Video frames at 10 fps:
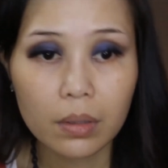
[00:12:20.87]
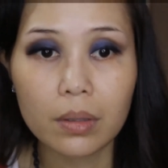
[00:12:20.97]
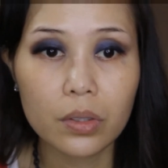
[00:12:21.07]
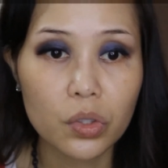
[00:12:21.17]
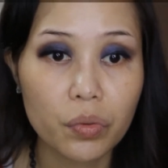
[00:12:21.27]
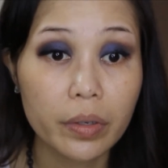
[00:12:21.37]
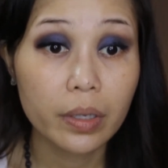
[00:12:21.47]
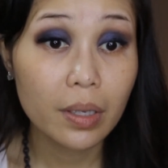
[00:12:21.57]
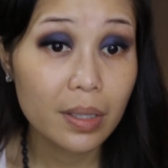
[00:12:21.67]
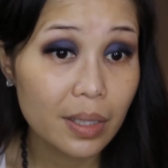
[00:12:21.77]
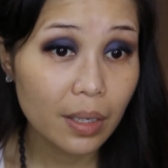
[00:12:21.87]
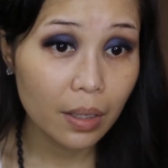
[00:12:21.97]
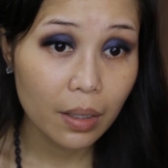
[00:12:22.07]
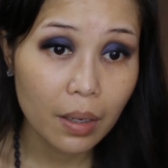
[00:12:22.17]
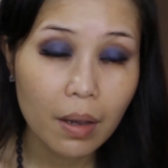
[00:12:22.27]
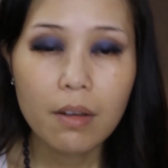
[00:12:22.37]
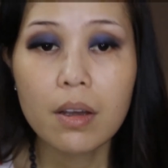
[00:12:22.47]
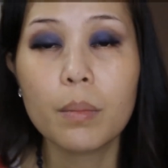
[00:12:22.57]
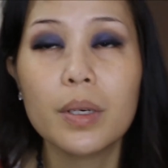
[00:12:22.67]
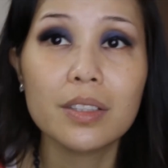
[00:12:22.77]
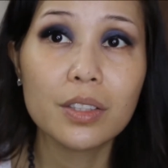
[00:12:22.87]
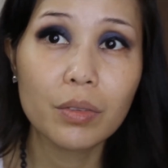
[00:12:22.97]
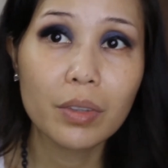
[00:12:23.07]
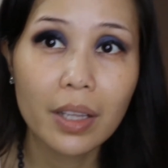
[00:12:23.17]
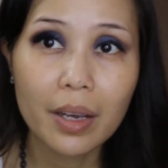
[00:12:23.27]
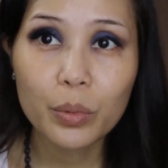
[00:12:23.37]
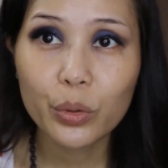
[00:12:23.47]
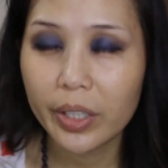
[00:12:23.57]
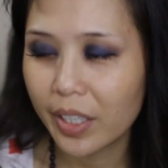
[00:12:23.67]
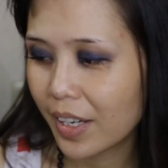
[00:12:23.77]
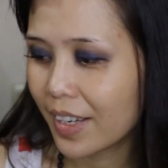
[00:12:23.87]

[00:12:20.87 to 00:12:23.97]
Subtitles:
it's very easy, but it's so glamoury.